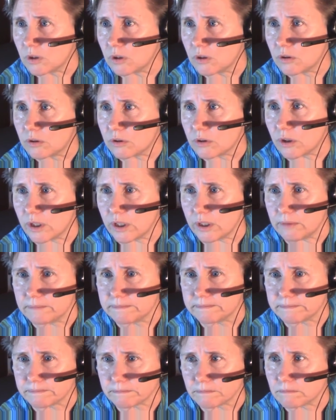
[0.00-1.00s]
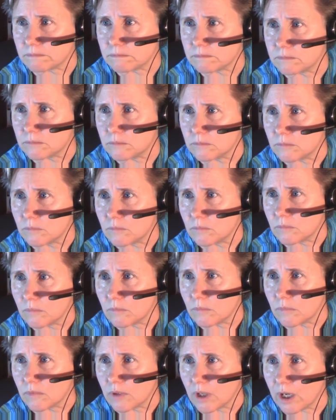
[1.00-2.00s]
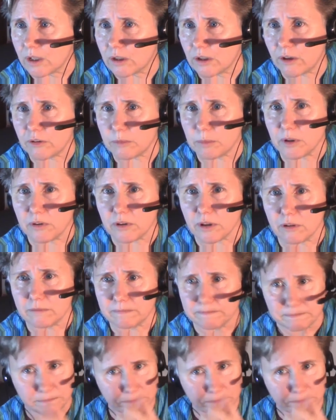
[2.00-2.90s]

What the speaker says: sorry, I lost myself.